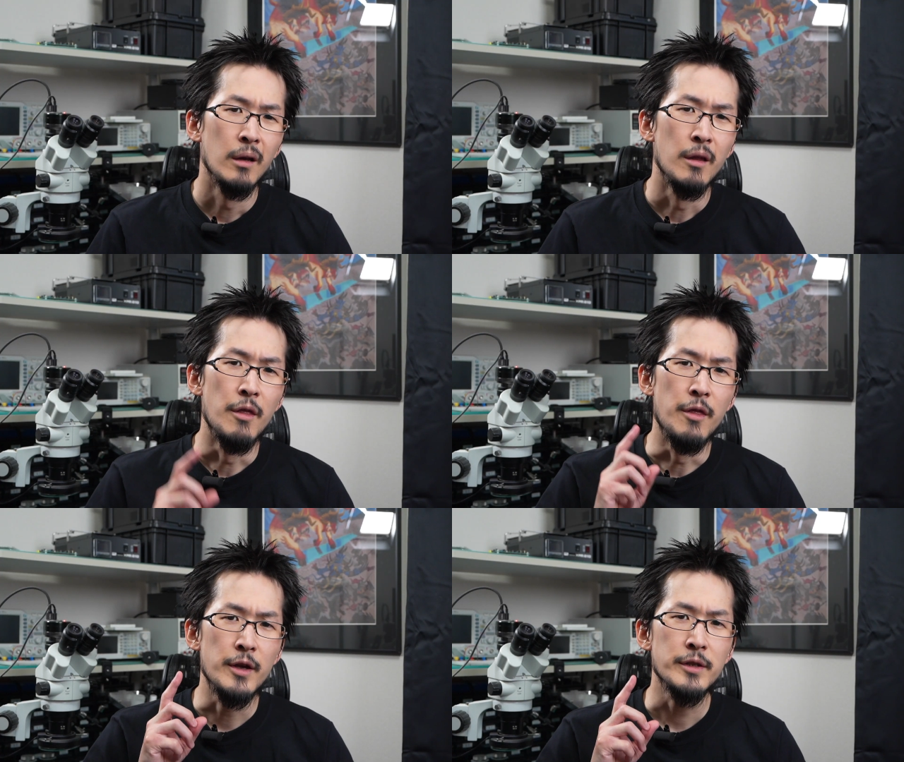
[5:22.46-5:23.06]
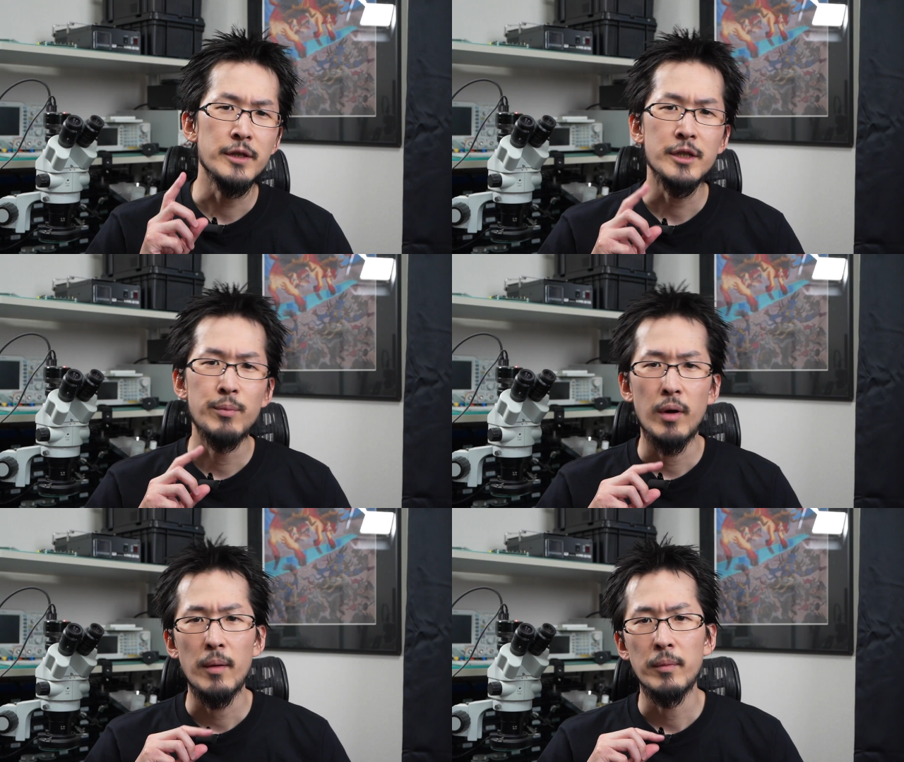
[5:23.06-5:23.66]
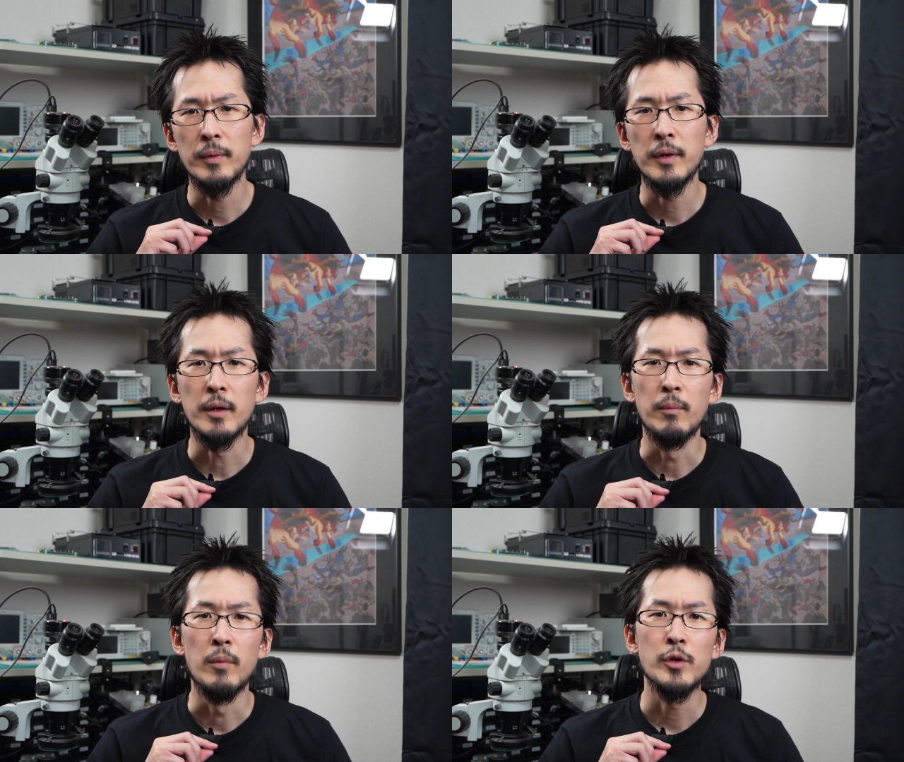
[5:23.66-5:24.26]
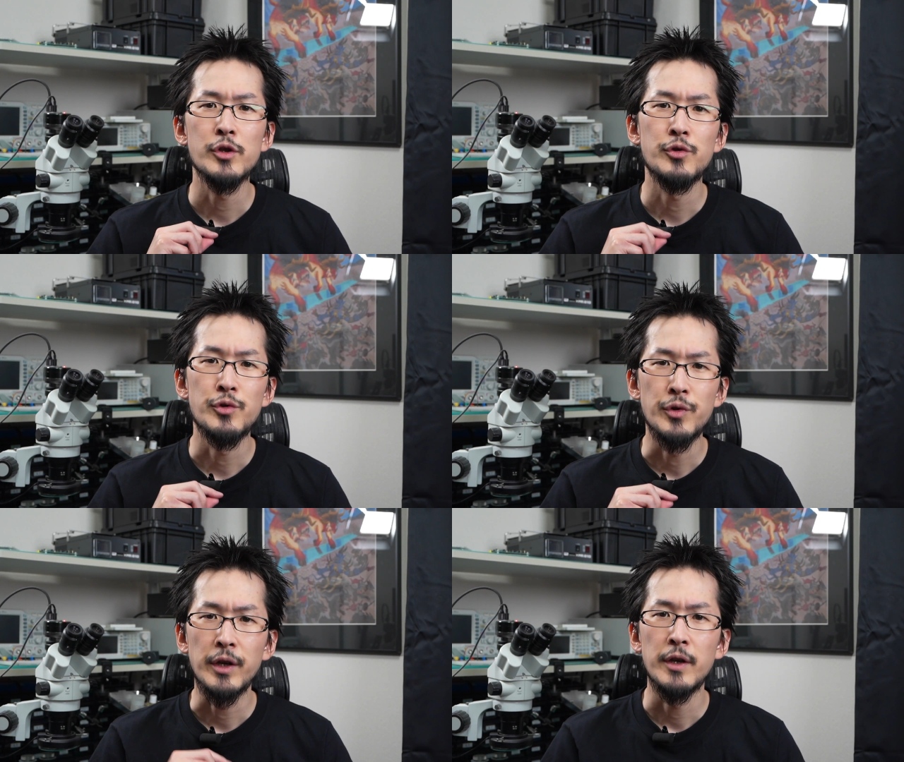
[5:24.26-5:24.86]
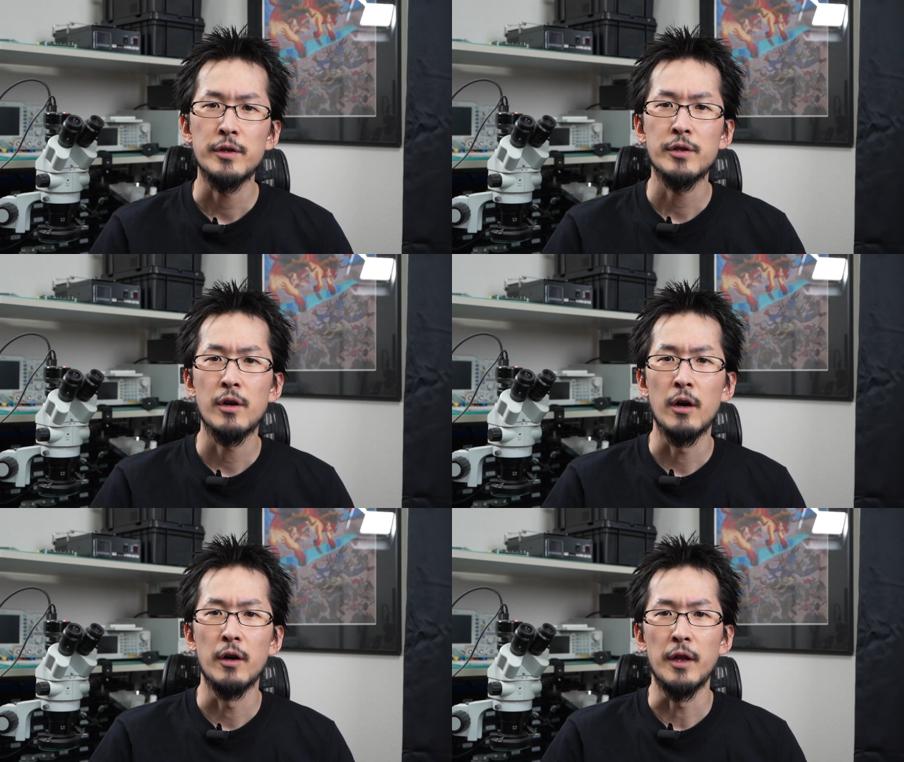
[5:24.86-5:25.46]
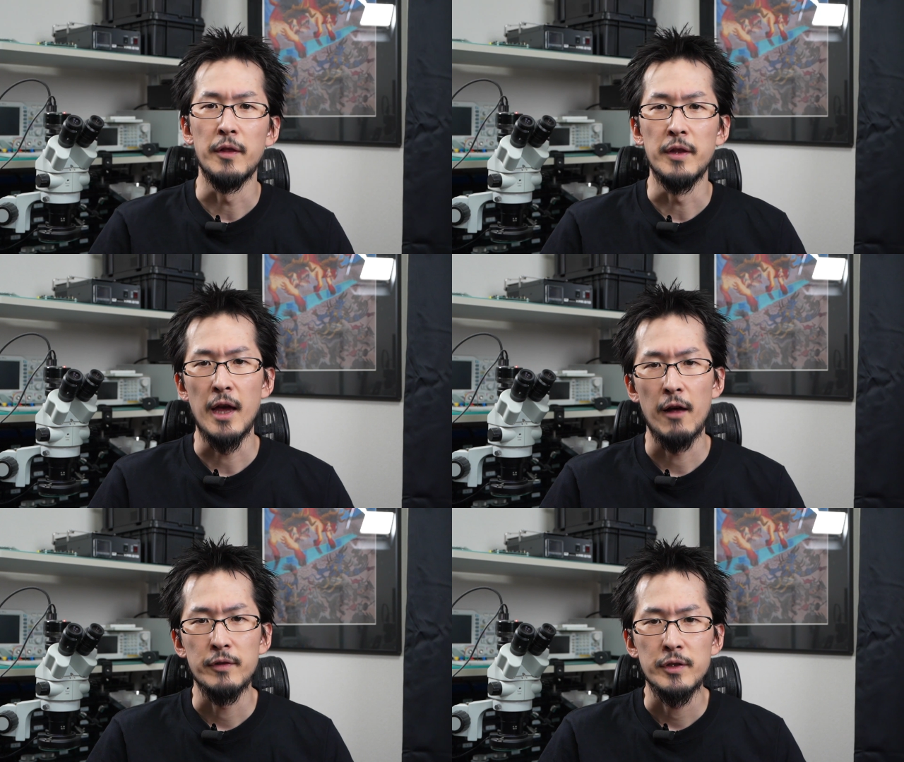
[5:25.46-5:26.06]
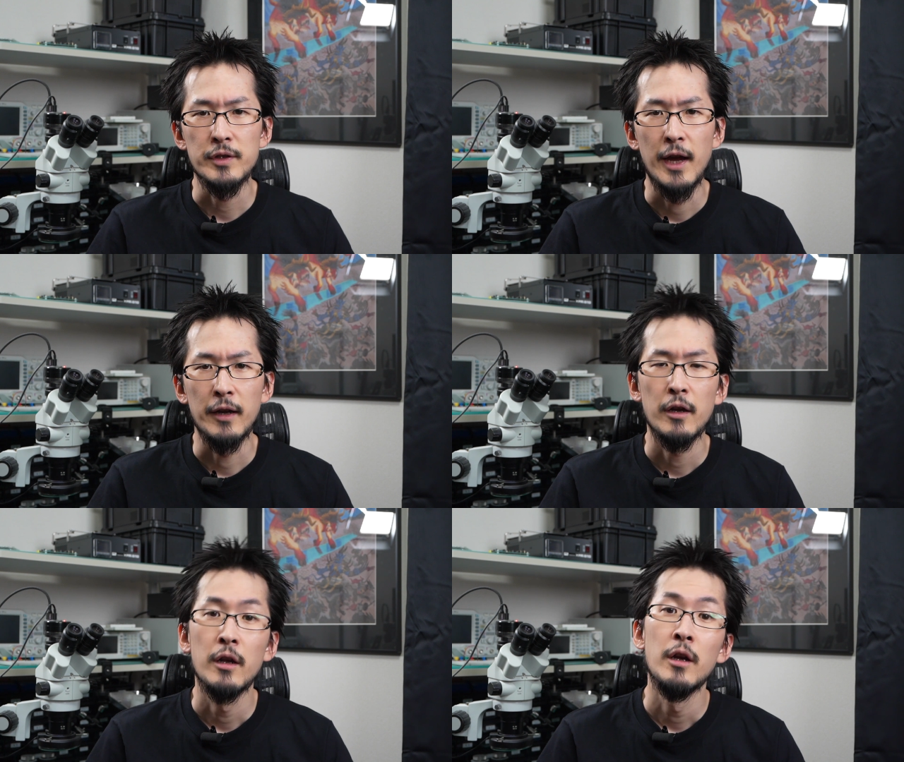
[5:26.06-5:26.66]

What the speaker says: This is probably the most trickiest card in the alpha set.